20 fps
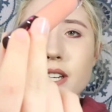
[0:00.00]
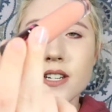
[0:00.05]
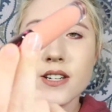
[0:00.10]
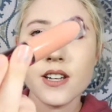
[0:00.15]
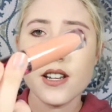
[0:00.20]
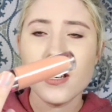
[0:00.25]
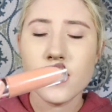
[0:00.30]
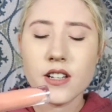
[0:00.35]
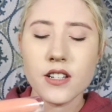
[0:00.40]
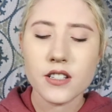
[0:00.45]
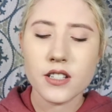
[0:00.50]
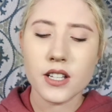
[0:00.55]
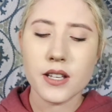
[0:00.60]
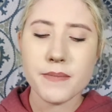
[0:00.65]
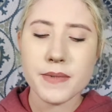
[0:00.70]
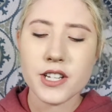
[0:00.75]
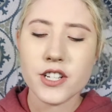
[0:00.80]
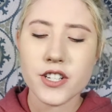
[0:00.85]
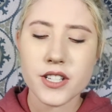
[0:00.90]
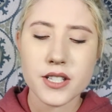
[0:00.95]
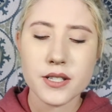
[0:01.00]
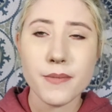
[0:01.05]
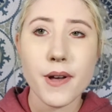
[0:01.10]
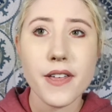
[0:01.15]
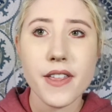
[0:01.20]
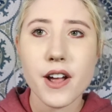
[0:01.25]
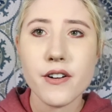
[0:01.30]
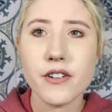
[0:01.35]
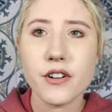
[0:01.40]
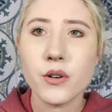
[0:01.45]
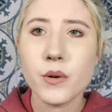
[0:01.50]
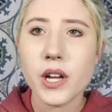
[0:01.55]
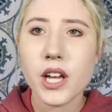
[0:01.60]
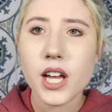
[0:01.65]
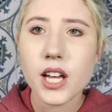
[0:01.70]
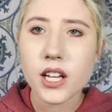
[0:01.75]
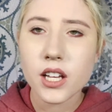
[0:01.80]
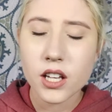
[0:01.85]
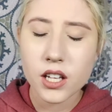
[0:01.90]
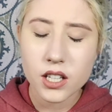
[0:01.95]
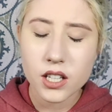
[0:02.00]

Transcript: one, so let me just smell that real quick.